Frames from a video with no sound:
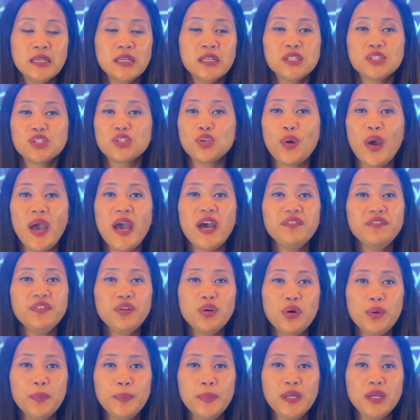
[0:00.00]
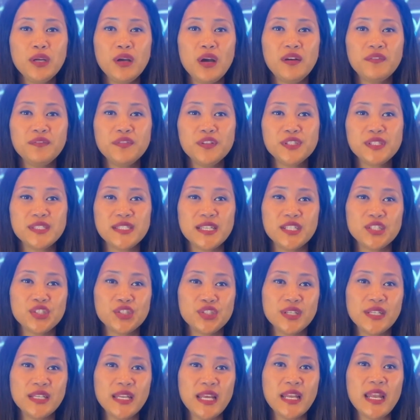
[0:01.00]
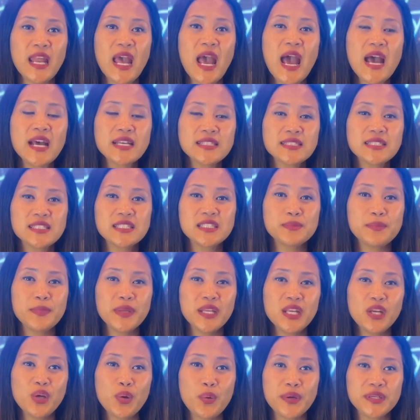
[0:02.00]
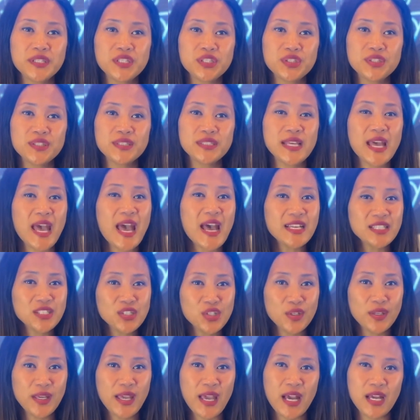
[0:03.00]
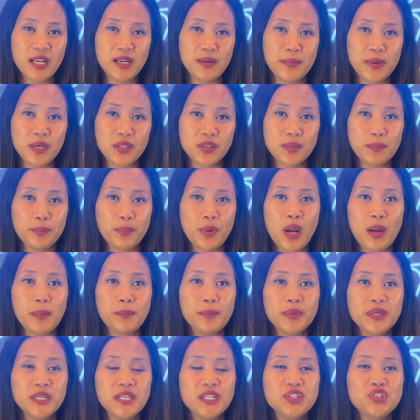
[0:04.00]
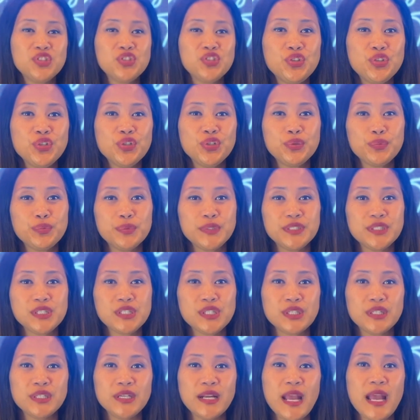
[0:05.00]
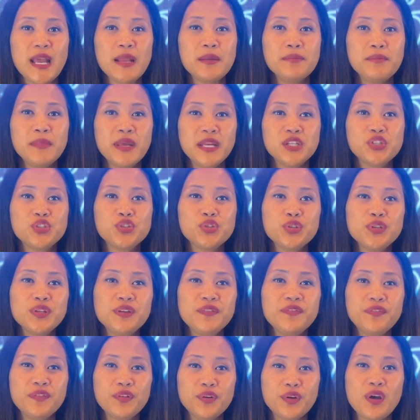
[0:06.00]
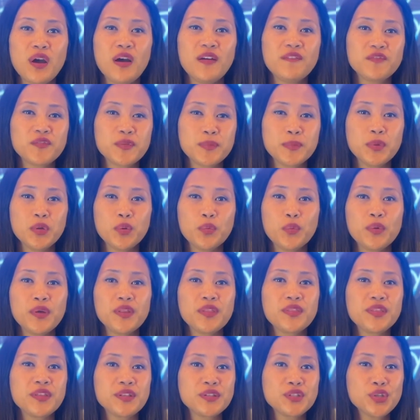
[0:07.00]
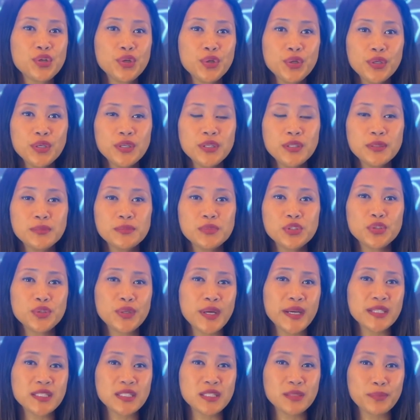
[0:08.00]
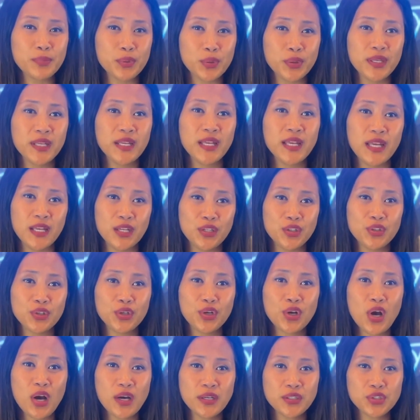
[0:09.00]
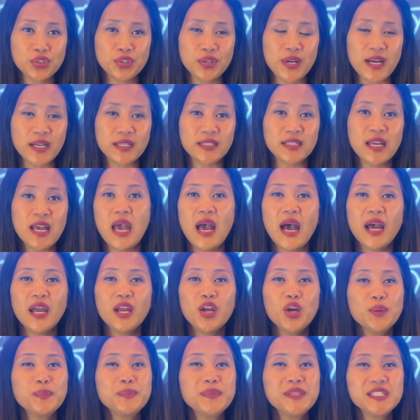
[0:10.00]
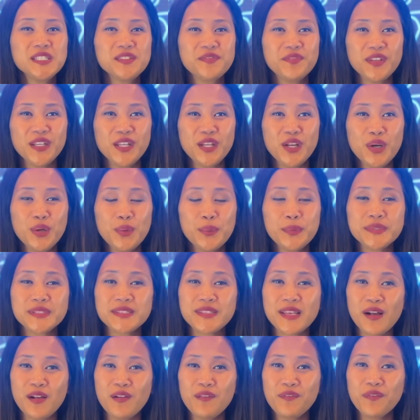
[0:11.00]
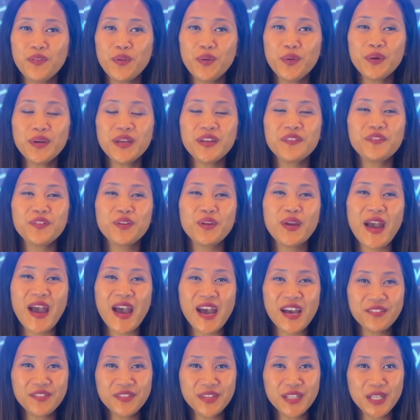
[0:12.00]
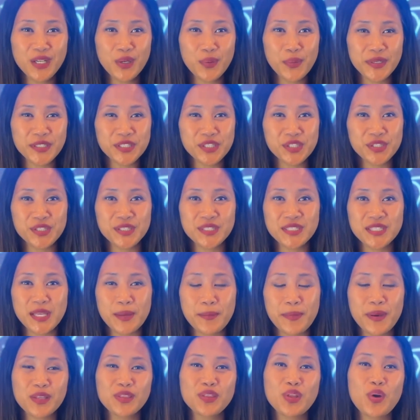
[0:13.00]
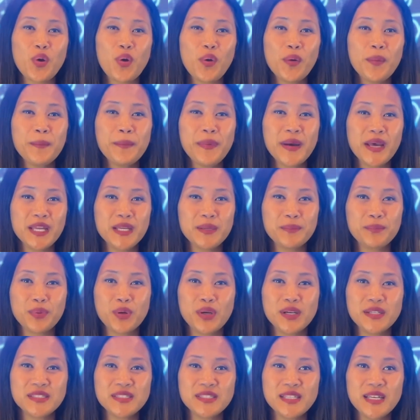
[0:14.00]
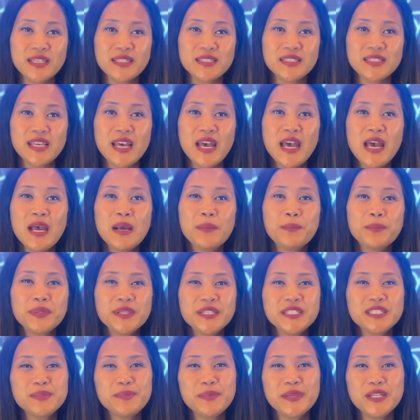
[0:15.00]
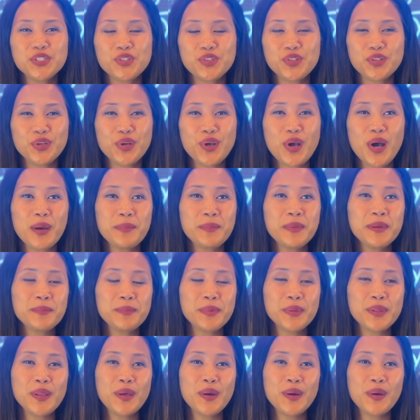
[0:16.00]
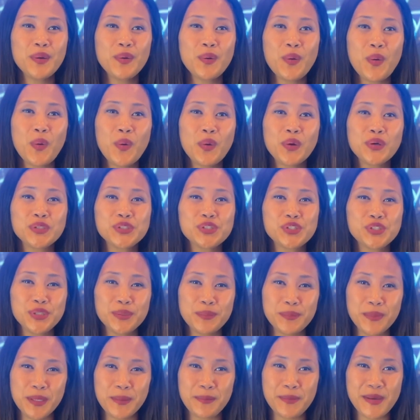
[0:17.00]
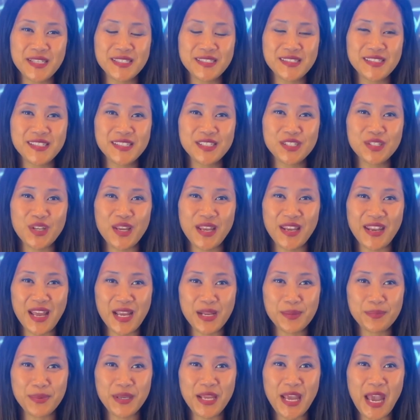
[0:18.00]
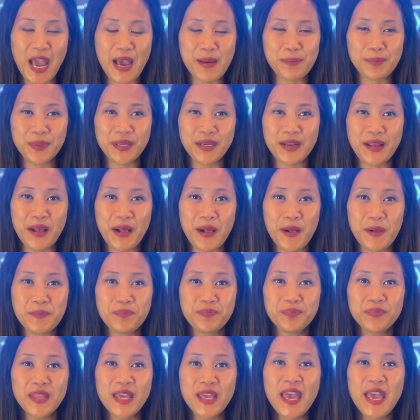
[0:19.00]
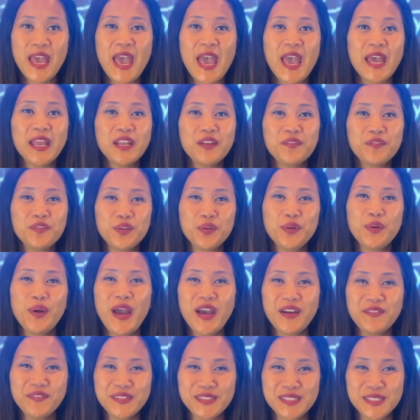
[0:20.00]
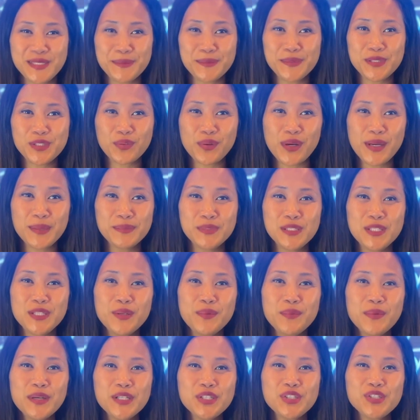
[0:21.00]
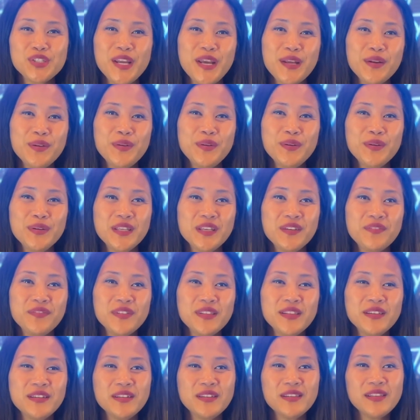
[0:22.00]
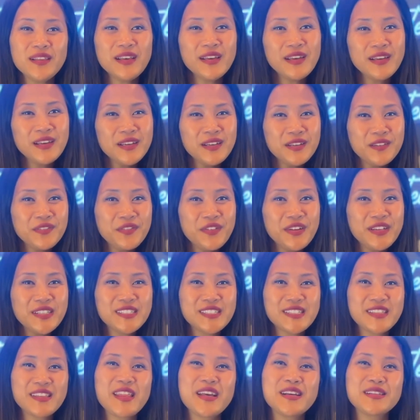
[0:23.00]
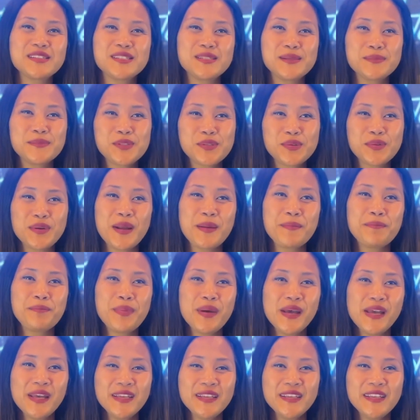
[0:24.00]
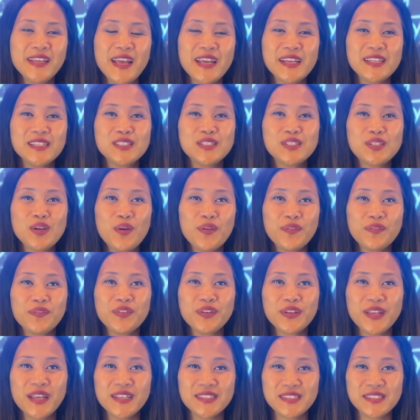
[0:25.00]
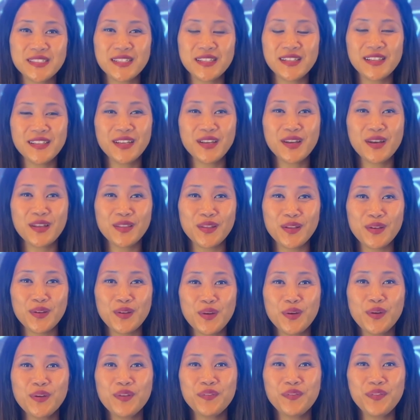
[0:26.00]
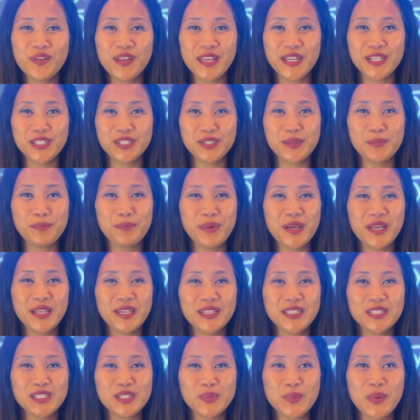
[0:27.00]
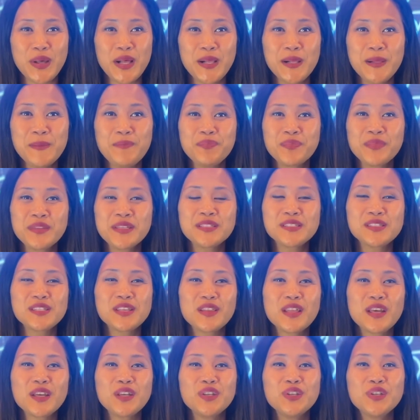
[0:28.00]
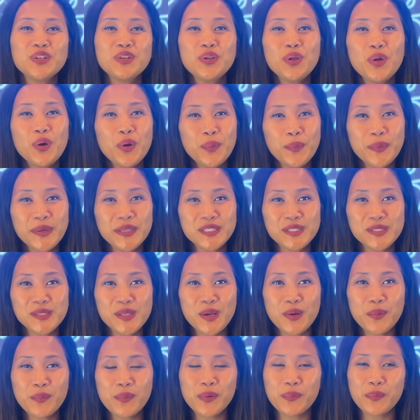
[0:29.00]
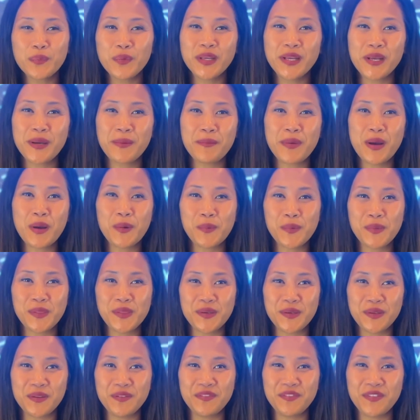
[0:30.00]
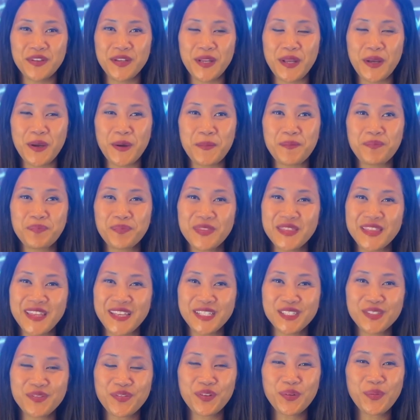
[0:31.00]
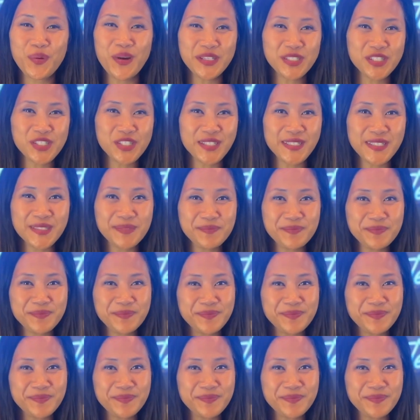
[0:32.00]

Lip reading: So have an open conversation and ask as many questions as you can about the property your realtor and make sure you feel comfortable with the terms you guys are putting in your contract. I hope this video was helpful. If you have any questions about the home buying process, please make sure to comment below or shoot me a message and I'd be happy to help. And if you haven't subscribed to our channel, give a little love to that subscribe button and don't forget to click on the notification button as well so that you'll always know when we come out with a new video. Thanks for watching.